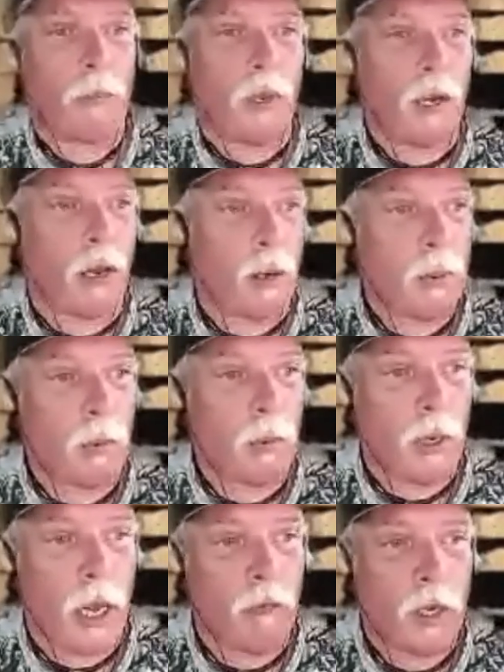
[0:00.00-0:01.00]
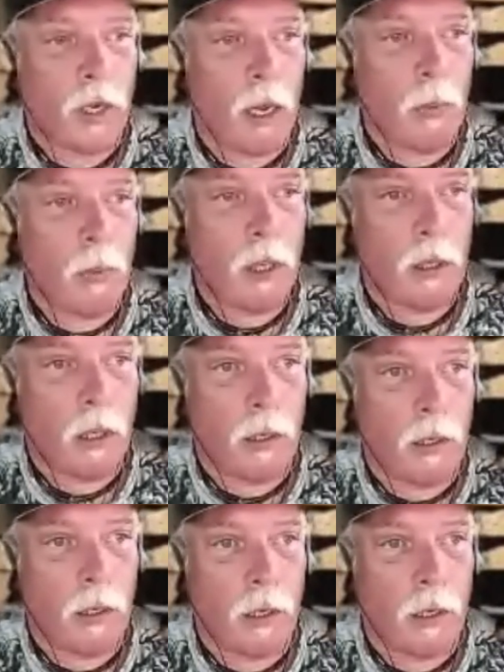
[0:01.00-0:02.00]
and a lot of people laughed at me. And
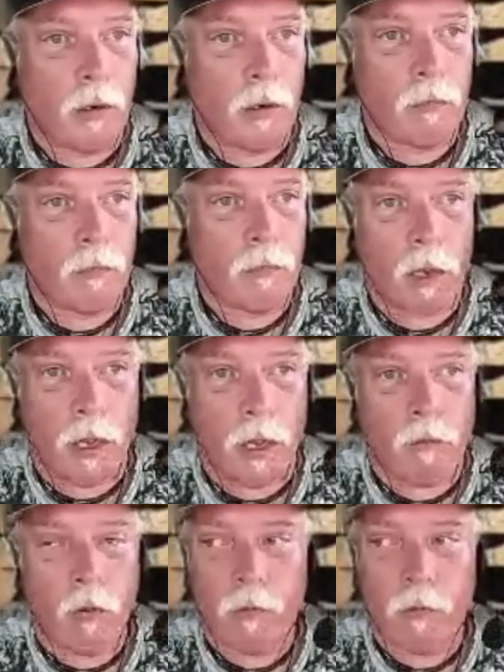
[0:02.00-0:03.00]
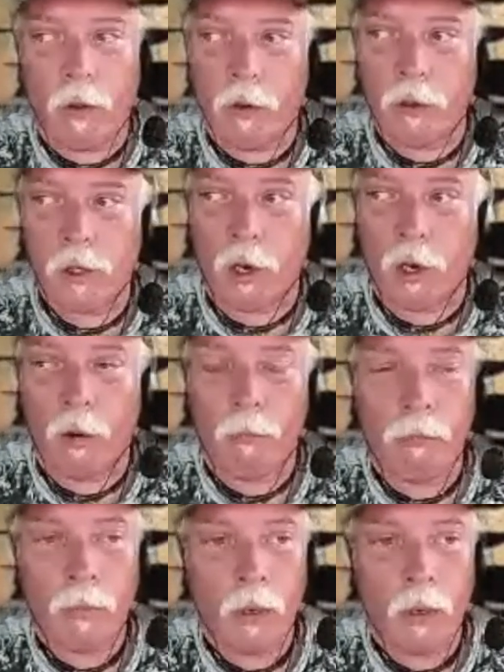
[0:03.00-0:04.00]
then here, like 4 or 5 years ago,
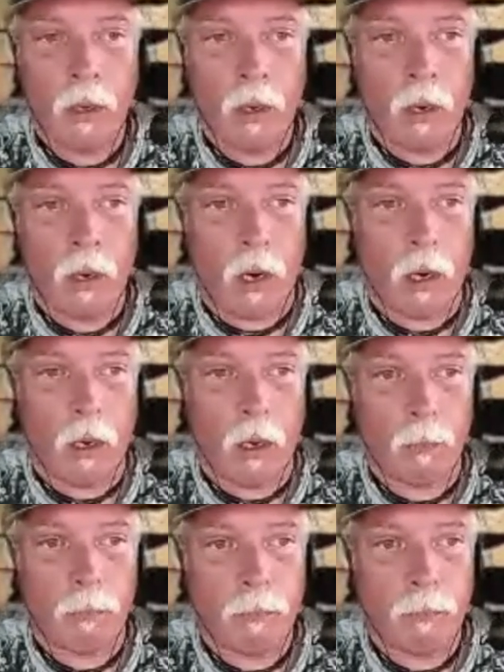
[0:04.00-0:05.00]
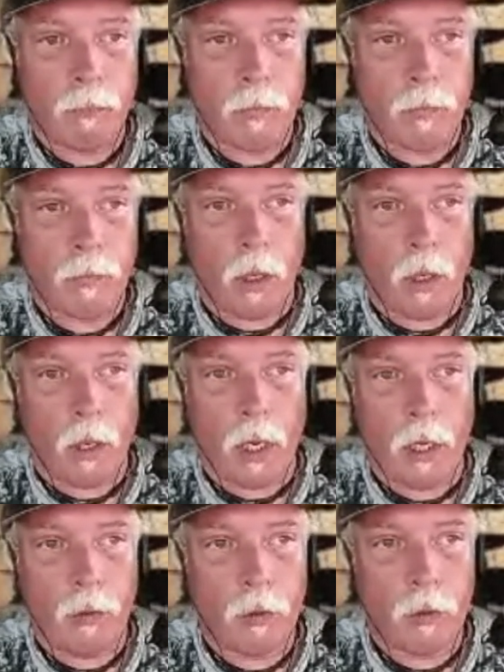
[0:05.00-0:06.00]
um, a
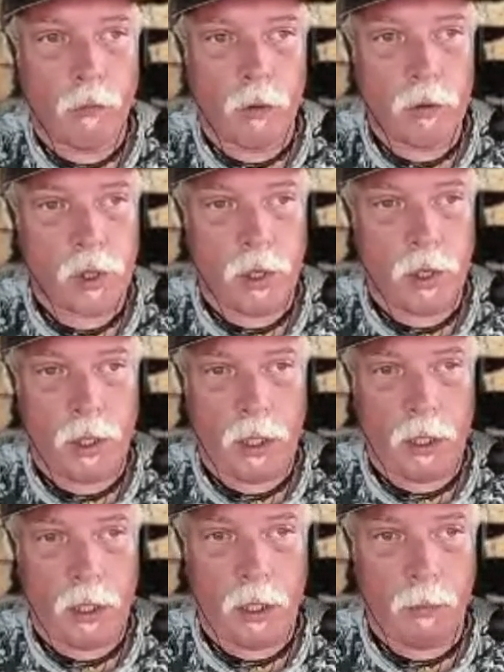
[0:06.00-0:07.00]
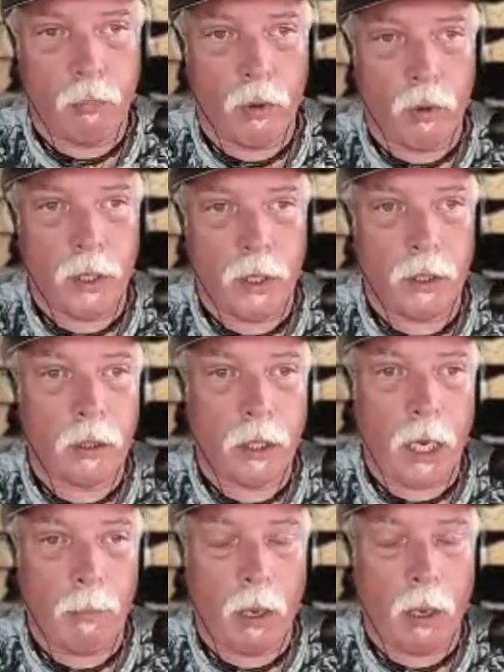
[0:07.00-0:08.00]
university in Britain
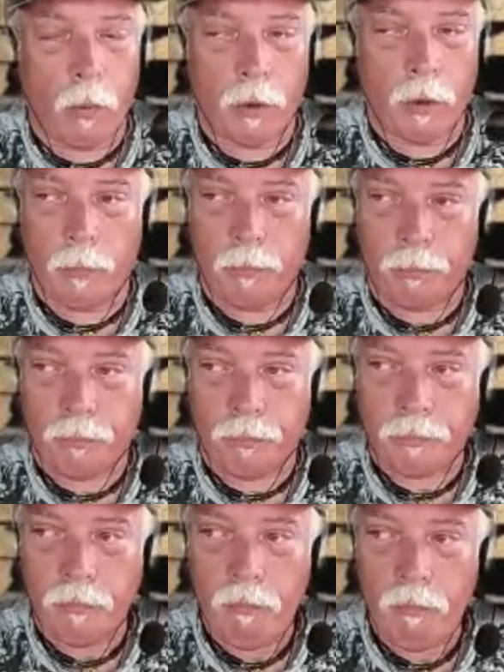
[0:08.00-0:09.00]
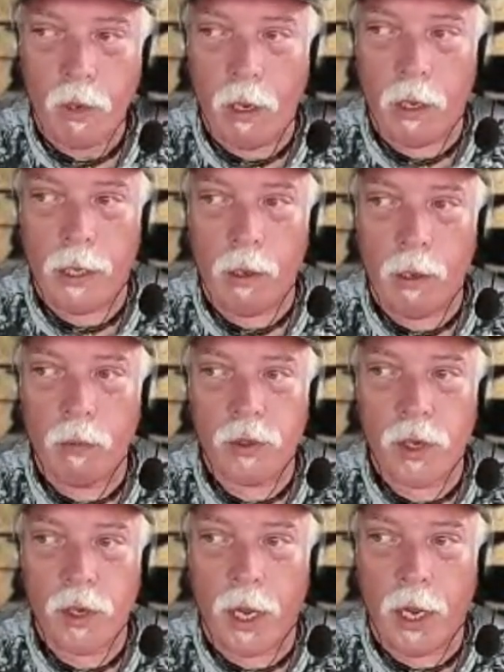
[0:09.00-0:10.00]
came out with it, and that was
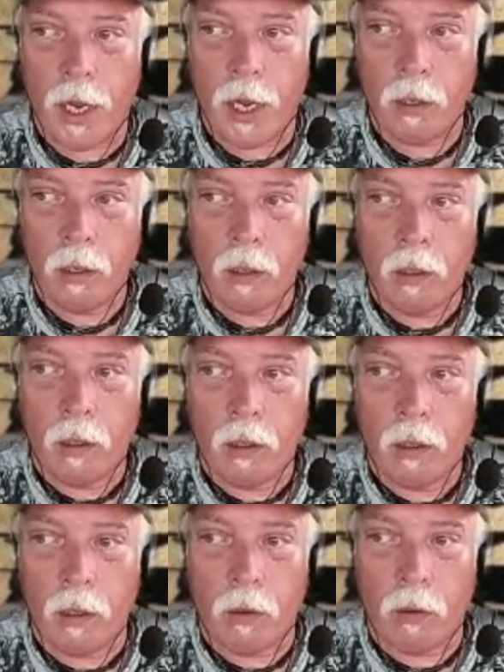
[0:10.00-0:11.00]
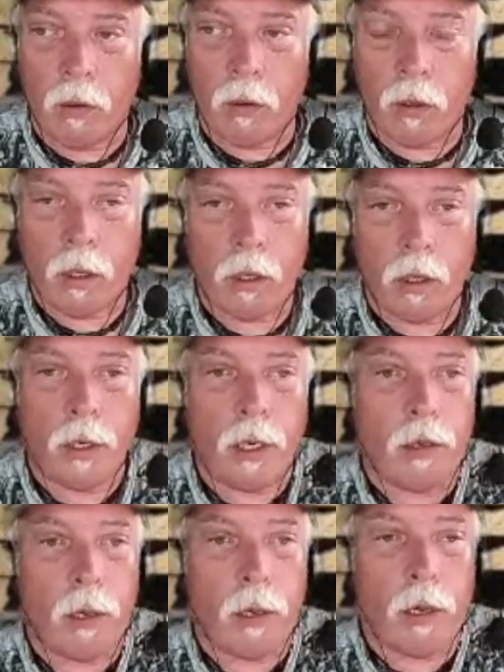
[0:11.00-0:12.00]
that, you know,
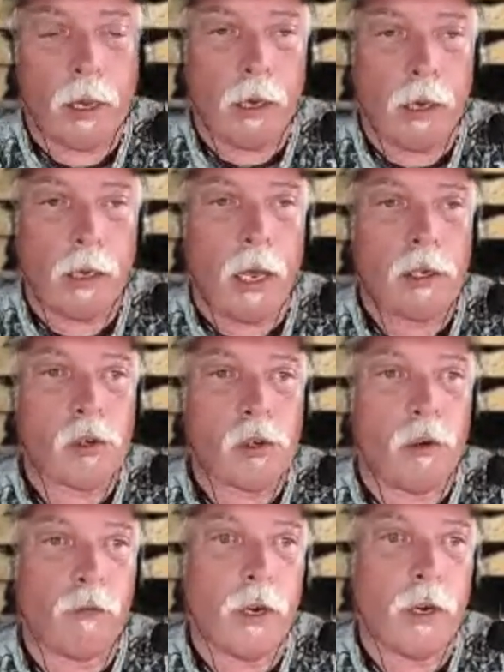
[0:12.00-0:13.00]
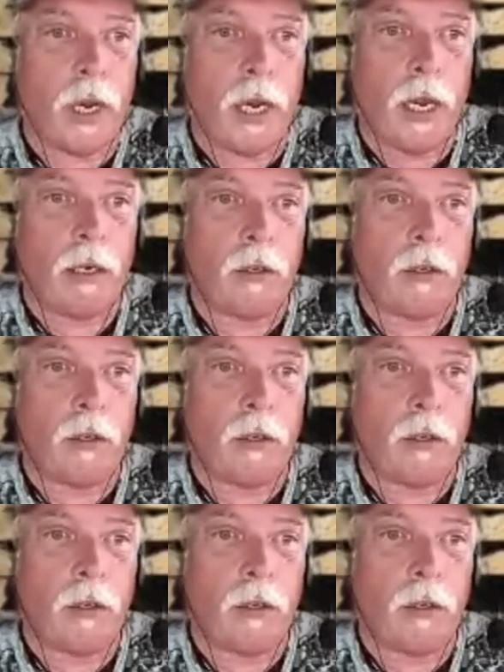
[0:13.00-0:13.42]
like an ex-girlfriend I had,